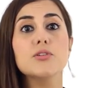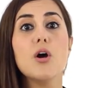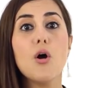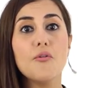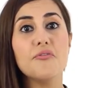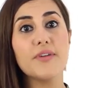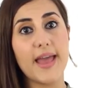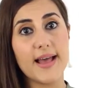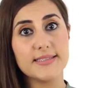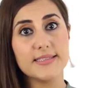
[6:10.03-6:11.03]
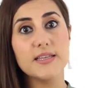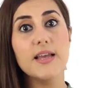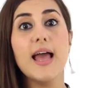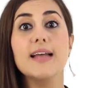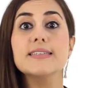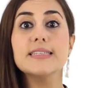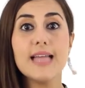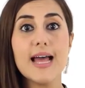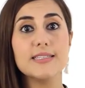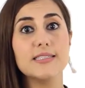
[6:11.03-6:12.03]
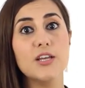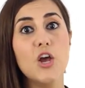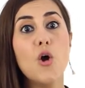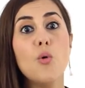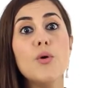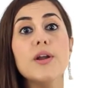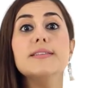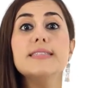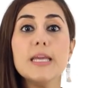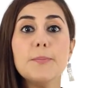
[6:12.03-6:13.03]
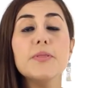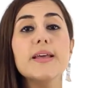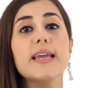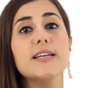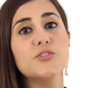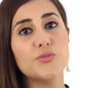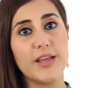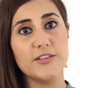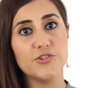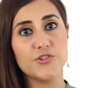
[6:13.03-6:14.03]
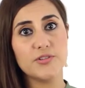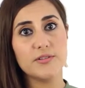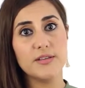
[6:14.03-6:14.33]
of caste and class were deeply entrenched.